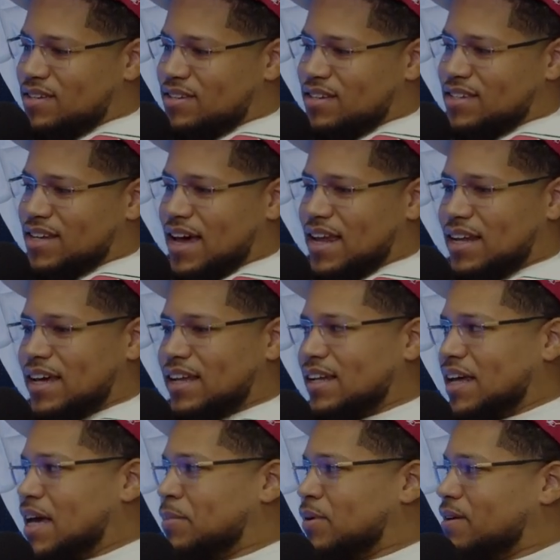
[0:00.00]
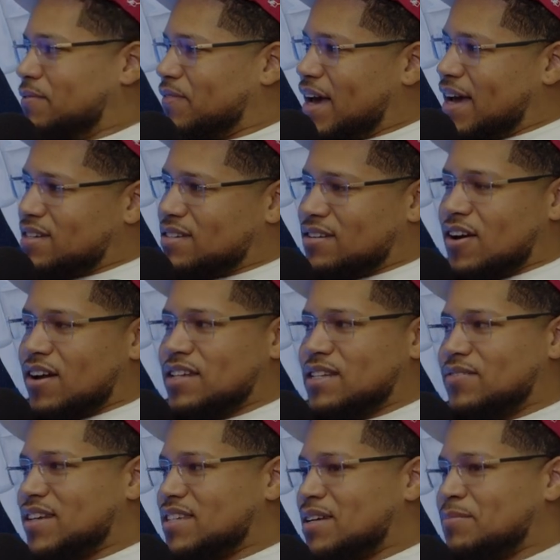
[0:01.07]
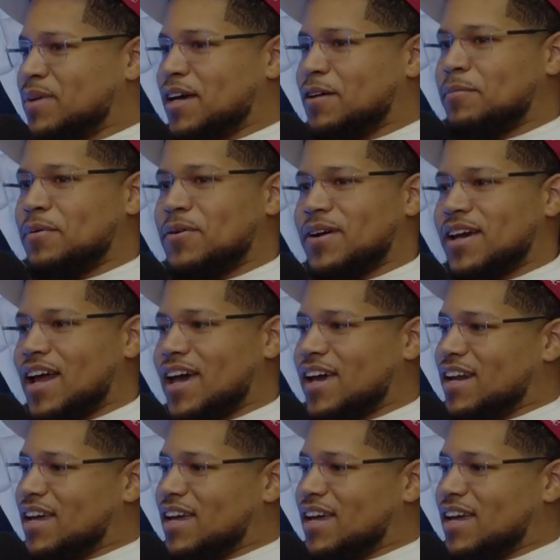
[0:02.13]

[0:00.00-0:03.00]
He's at like label events and all these events. I'm like, bro, can I get an